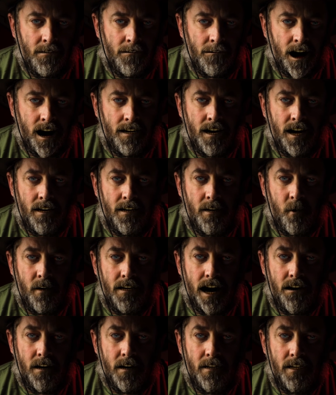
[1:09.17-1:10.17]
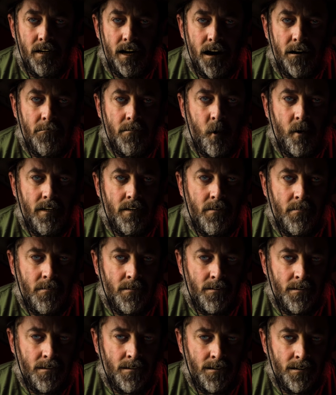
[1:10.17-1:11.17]
But then you have the scammers.
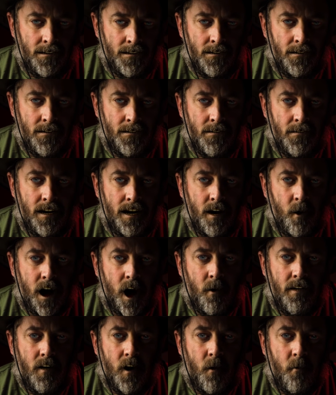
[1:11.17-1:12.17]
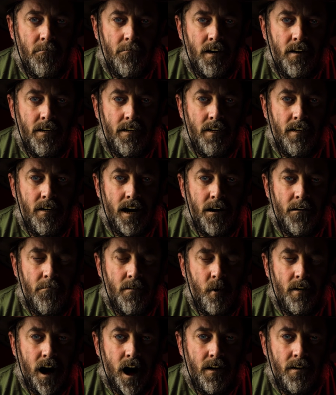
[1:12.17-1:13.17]
There are so many
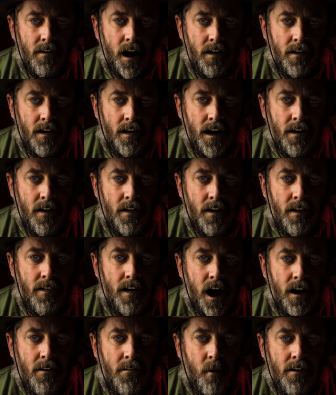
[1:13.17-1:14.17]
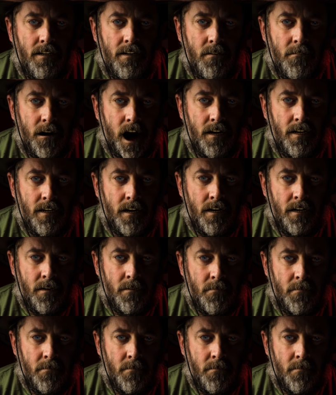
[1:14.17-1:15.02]
scammers online that it is utterly amazing.